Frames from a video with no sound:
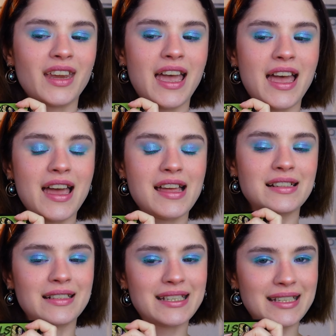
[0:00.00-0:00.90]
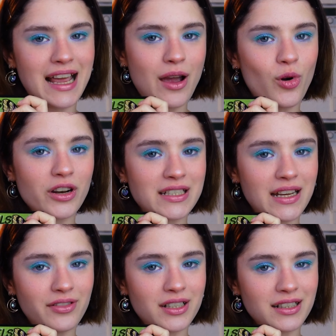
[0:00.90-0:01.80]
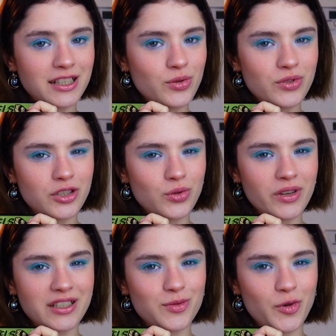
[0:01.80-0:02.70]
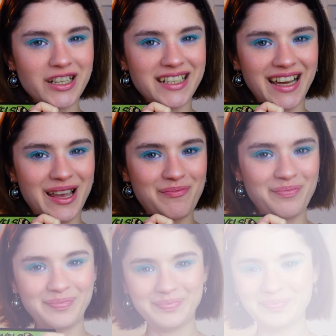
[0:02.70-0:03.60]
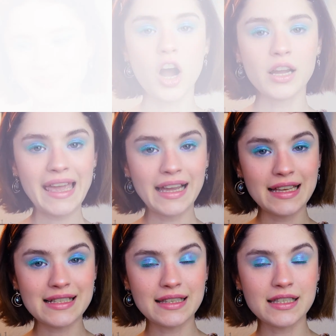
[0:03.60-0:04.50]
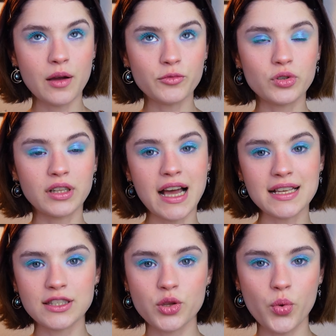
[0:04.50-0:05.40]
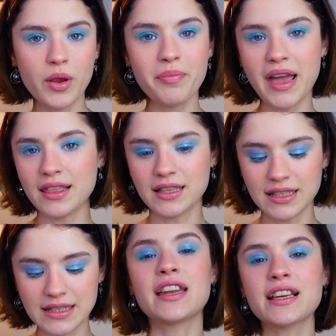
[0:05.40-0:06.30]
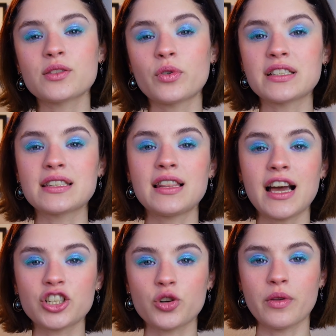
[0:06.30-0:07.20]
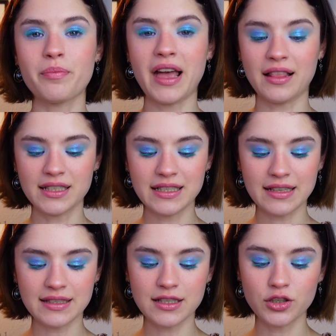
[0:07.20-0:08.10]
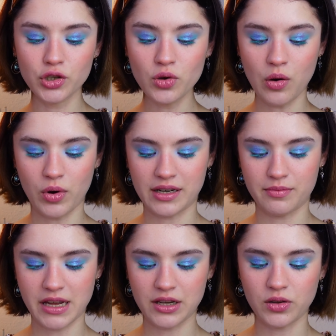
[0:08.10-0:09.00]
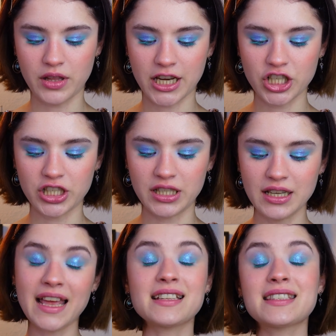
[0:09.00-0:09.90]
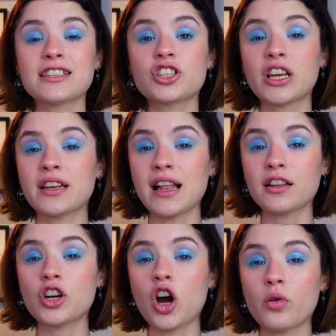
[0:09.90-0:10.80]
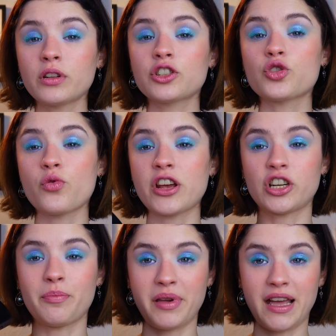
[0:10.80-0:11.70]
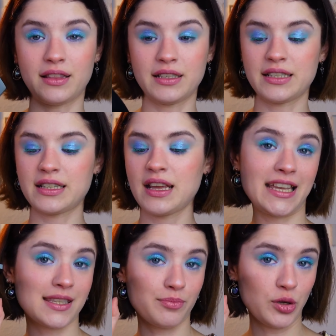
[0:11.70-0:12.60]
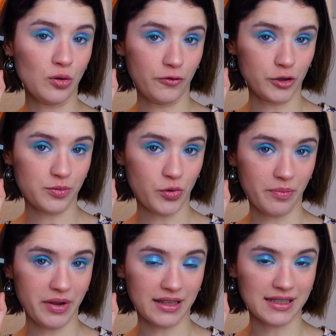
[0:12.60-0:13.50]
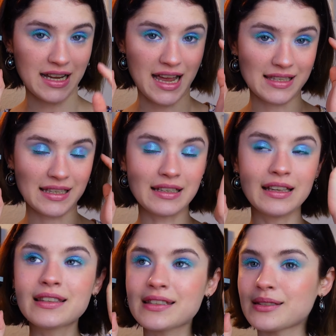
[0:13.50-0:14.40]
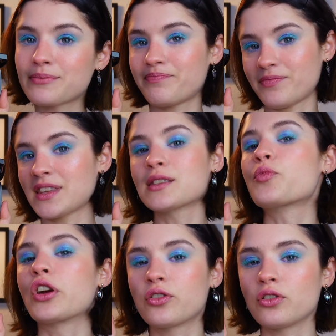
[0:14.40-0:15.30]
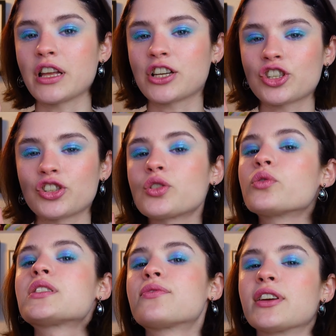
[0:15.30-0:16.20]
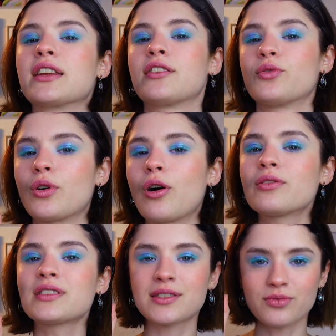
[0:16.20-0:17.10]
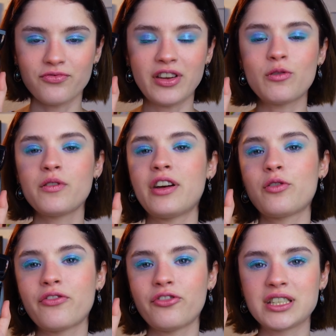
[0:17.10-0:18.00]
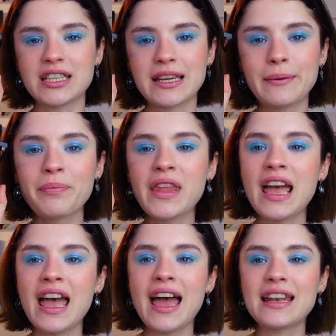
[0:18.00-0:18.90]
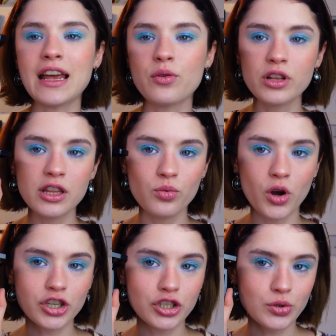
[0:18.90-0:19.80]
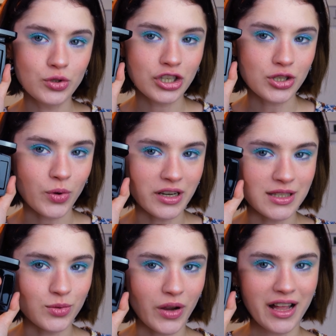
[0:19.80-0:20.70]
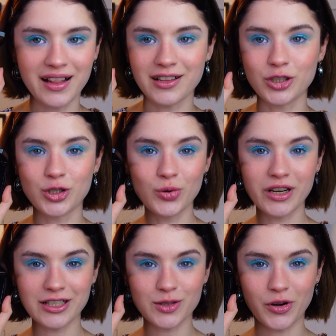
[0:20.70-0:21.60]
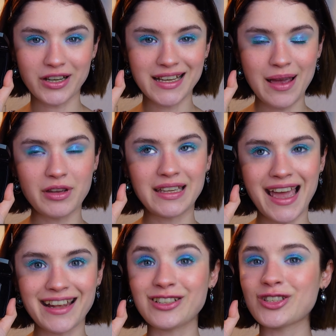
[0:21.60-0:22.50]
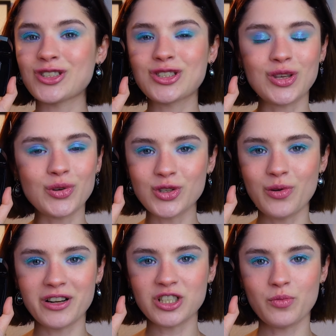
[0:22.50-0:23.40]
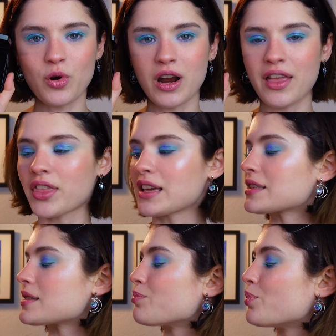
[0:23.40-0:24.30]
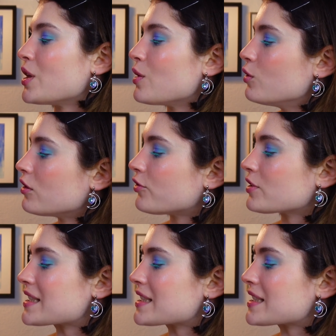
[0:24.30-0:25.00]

and I want to definitely use it during the springtime. Okay guys, let's come to the last 3 palettes. The next one is a luxury palette and it's a newer one in my collection and it's the Chanel Coral Treasure palette. It's a beautiful spring palette, guys, and it's the spring collection, so it's fitting, you know, it's very, very fitting. And I really want to use this one as well during the springtime again, so much more. I think it's a beautiful,